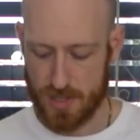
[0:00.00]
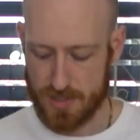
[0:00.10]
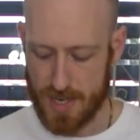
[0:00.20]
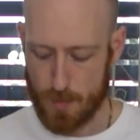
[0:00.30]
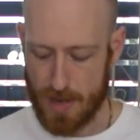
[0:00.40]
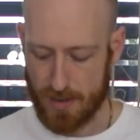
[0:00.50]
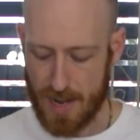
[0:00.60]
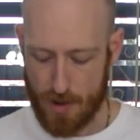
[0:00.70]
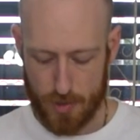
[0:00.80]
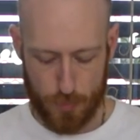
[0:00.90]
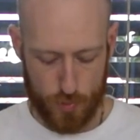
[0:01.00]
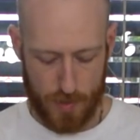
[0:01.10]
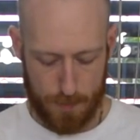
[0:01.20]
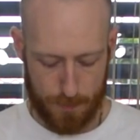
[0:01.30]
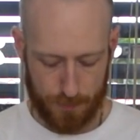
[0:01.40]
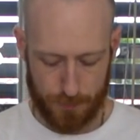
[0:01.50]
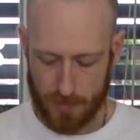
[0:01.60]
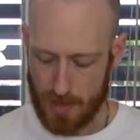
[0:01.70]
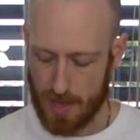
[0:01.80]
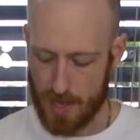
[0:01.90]
gonna take about an hour to prove up,
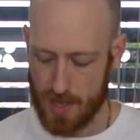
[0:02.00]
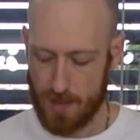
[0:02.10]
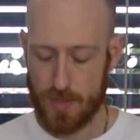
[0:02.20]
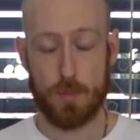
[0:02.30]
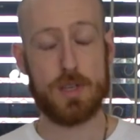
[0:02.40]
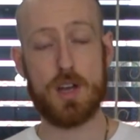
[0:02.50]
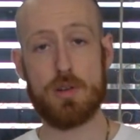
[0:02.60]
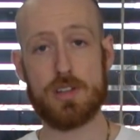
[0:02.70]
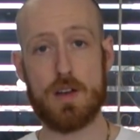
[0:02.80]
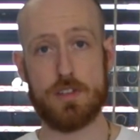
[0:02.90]
and they'll be going in the